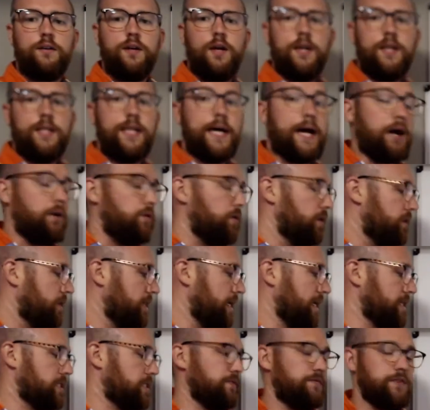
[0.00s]
Now,
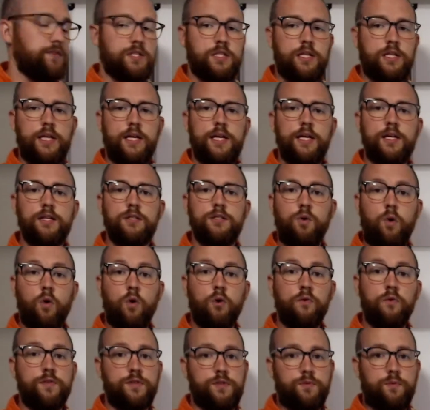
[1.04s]
that's if it's Linux
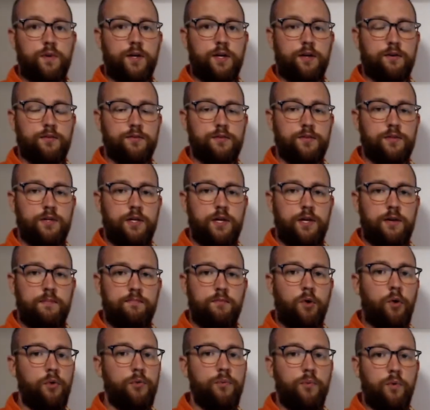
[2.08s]
or if it's Windows.
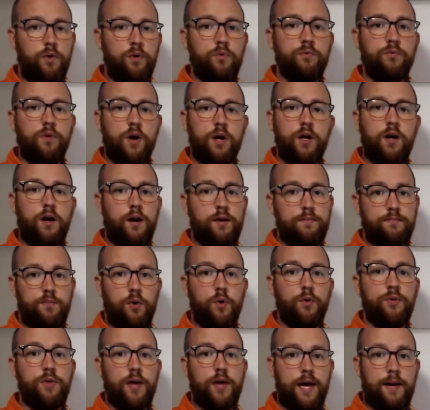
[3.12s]
Both will run on
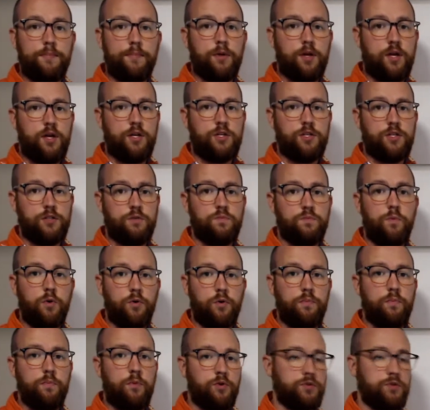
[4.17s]
both applications,
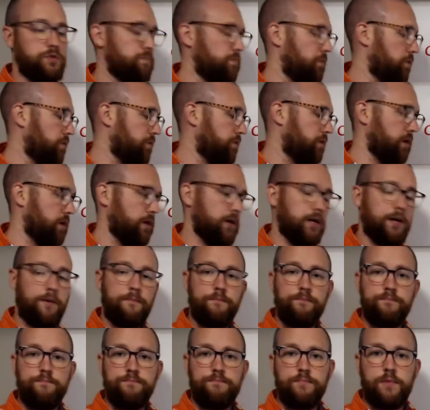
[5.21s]
both
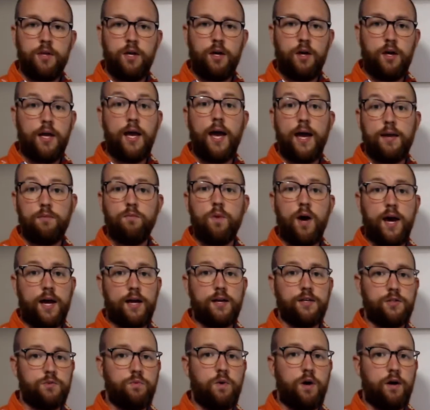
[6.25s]
and Mac
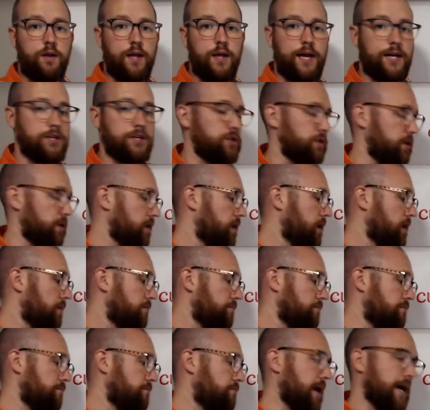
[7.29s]
as well, actually.
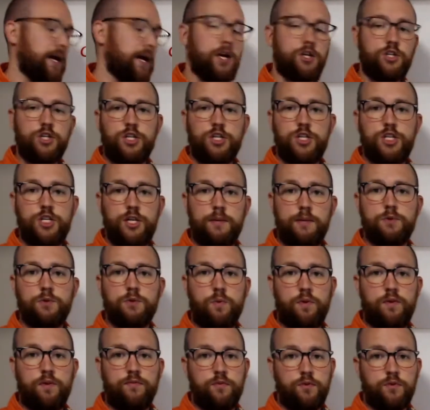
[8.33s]
Mac actually ships
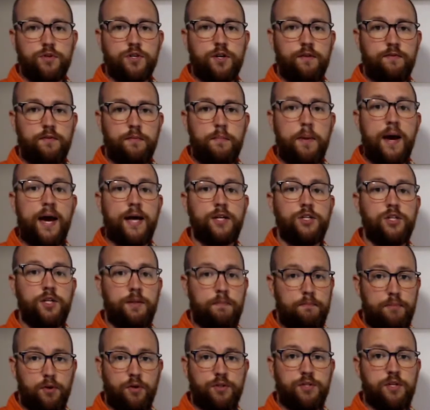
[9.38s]
with a version of Apache
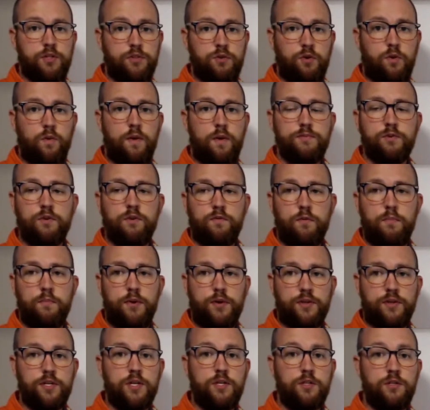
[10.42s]
built into a web server
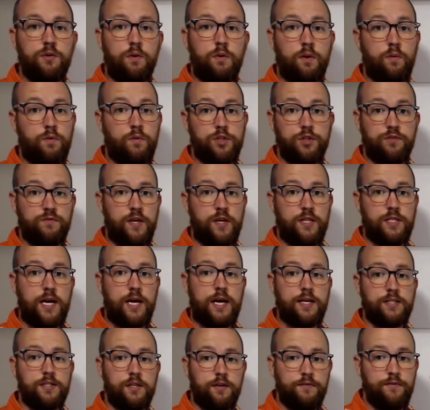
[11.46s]
built into it, which is
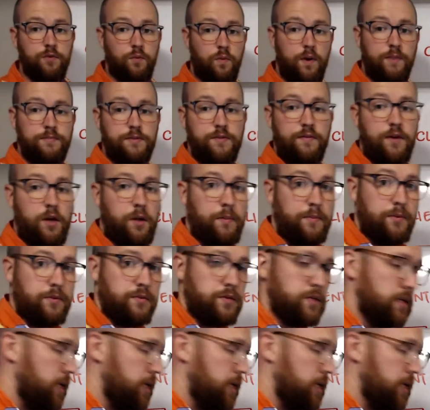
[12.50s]
fantastic for web developers.